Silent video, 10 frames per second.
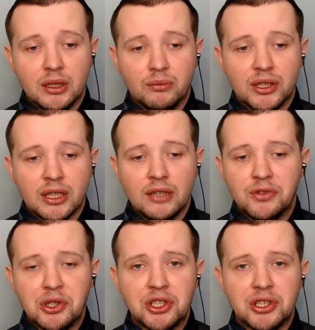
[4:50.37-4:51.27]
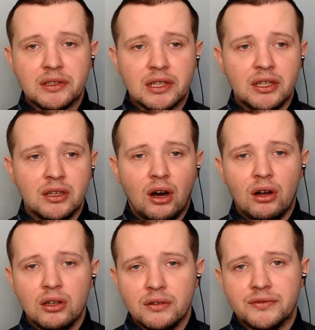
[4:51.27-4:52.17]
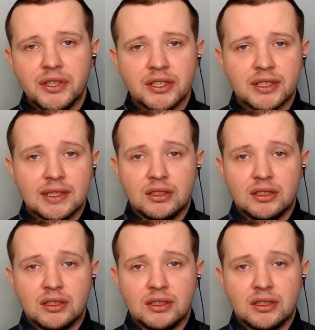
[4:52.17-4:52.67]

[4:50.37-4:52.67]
But unfortunately, all of these